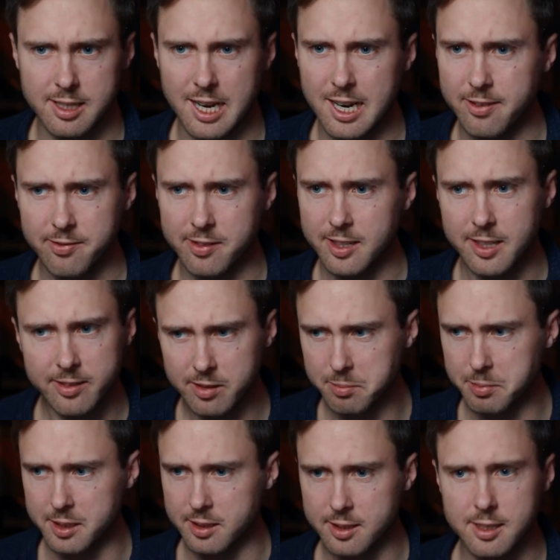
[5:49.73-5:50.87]
I have never
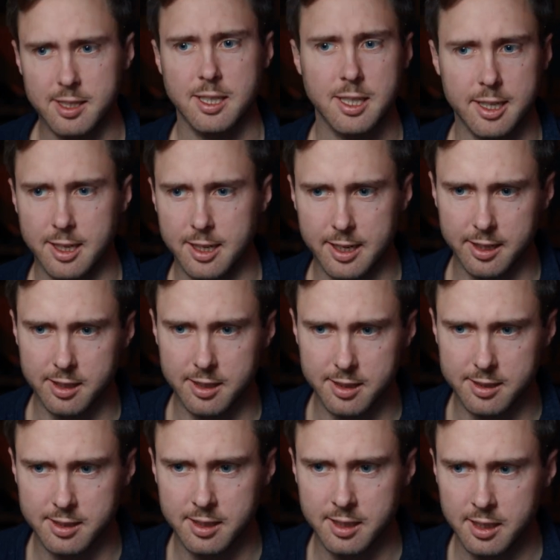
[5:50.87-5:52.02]
been singing like
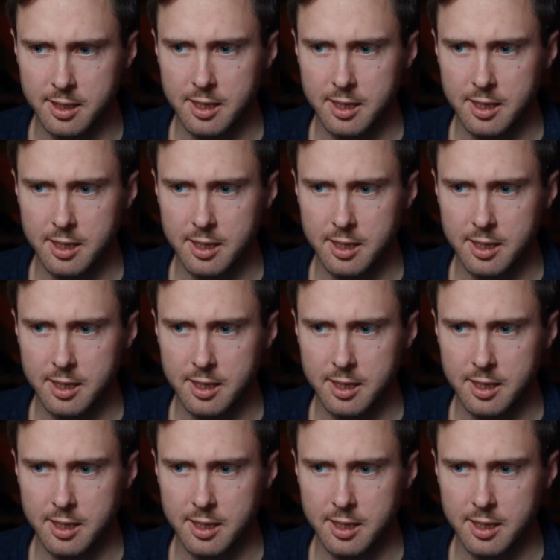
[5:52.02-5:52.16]
this.